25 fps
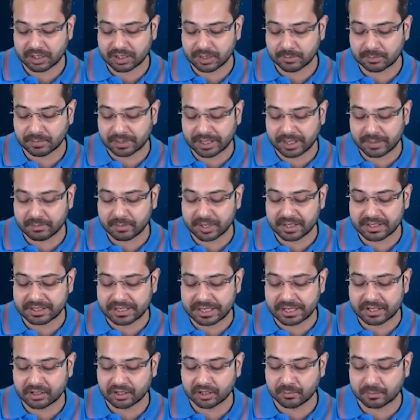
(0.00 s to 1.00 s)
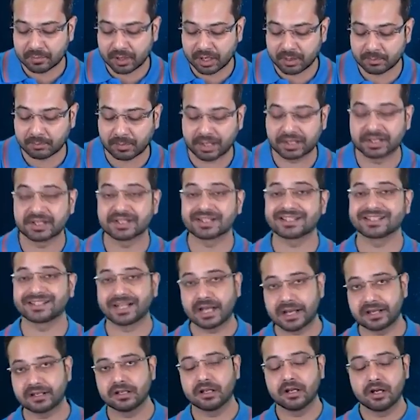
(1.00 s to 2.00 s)
multiplied by 10 to the power minus
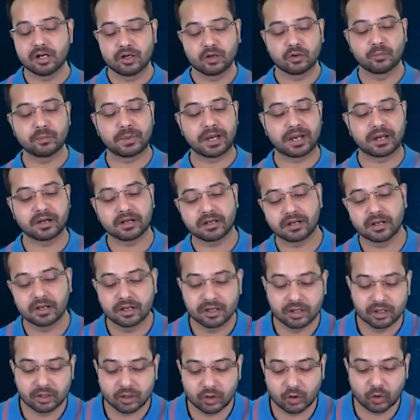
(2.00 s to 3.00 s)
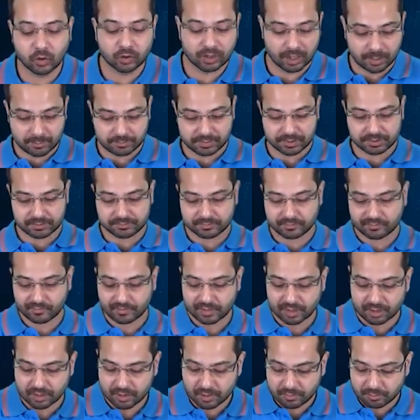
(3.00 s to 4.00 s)
9 to make it coulomb.
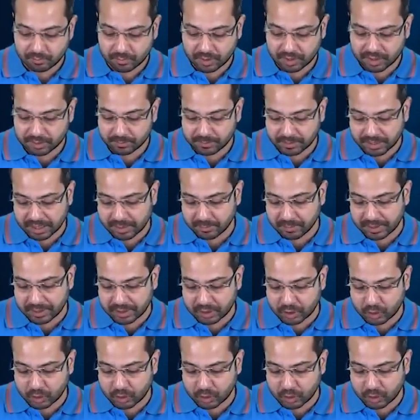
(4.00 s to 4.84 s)
Multiplied by